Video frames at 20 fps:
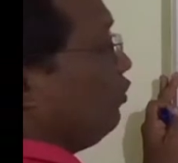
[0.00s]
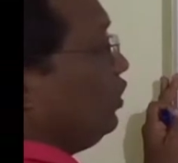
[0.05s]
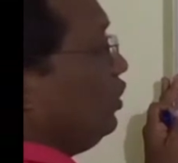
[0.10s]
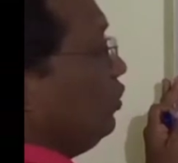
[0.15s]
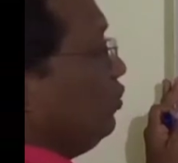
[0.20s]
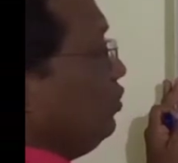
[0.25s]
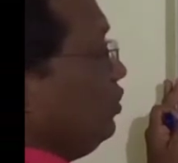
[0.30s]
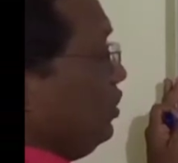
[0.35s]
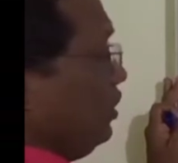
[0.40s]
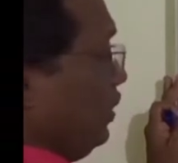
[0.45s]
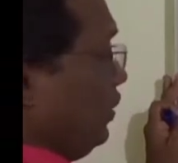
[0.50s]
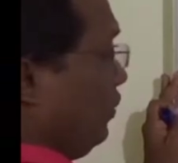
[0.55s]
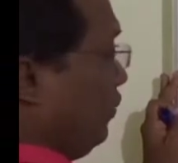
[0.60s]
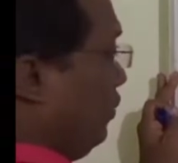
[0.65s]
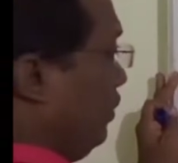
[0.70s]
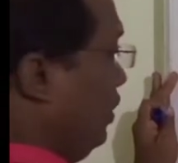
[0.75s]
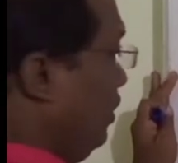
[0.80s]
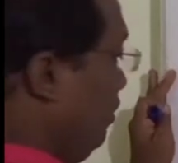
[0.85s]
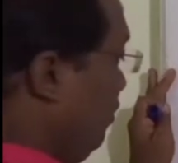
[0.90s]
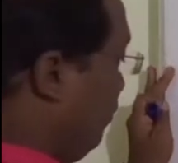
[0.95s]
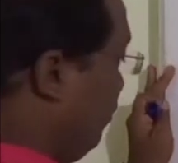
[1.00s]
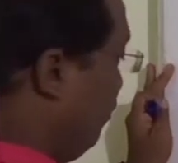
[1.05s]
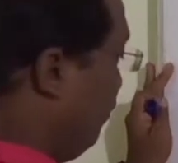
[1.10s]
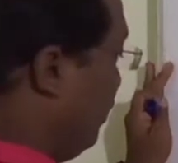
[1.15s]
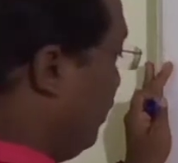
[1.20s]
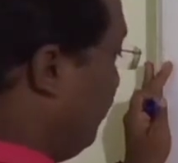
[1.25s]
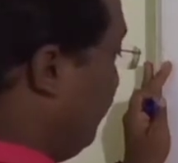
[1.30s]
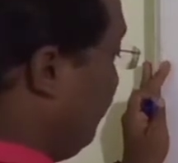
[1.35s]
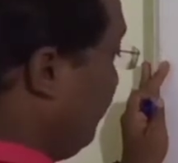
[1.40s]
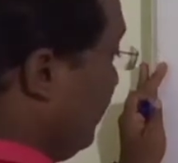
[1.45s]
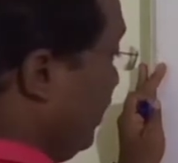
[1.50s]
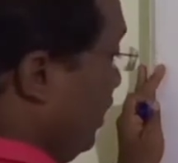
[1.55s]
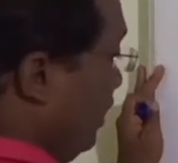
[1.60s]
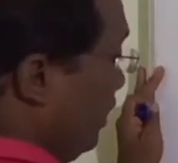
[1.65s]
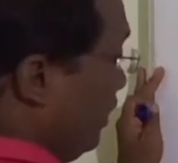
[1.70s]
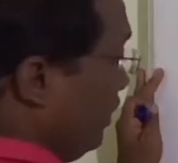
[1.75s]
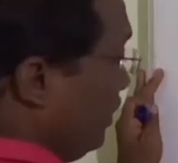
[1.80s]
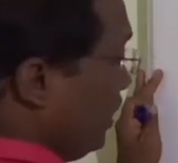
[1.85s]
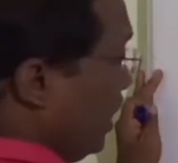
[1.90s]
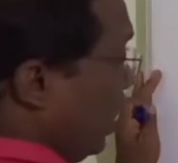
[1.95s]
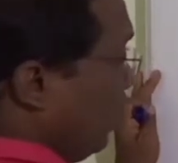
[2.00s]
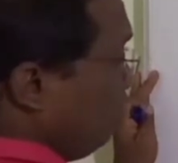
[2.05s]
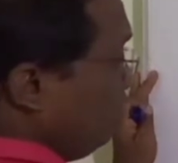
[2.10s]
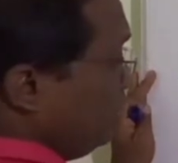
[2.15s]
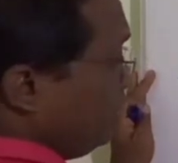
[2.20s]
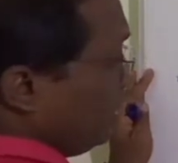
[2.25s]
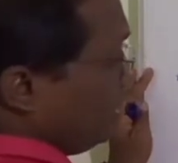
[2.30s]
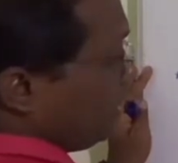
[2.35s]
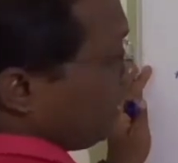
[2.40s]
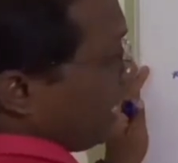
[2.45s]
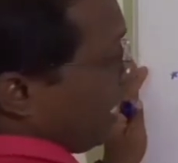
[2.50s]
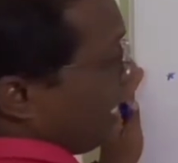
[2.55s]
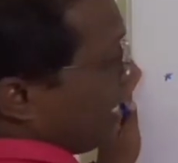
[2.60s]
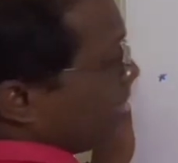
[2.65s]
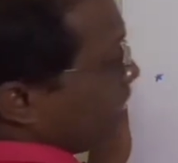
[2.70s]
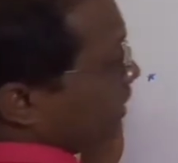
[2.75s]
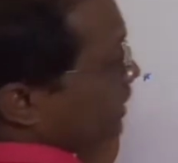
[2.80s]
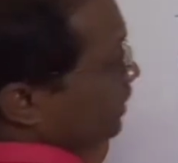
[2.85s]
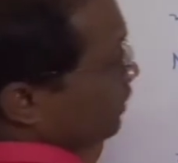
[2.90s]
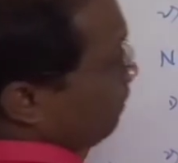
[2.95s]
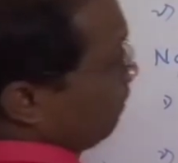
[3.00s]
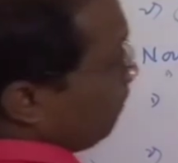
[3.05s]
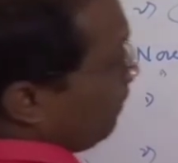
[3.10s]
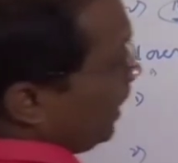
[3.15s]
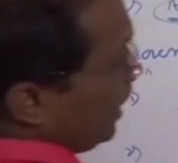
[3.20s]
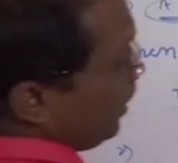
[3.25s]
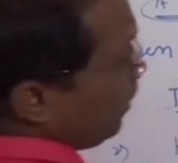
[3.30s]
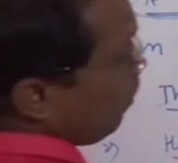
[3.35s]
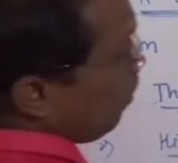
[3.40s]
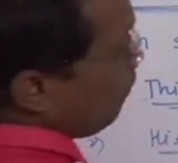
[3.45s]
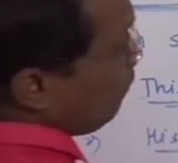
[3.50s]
we use singular verb. Nouns such as pair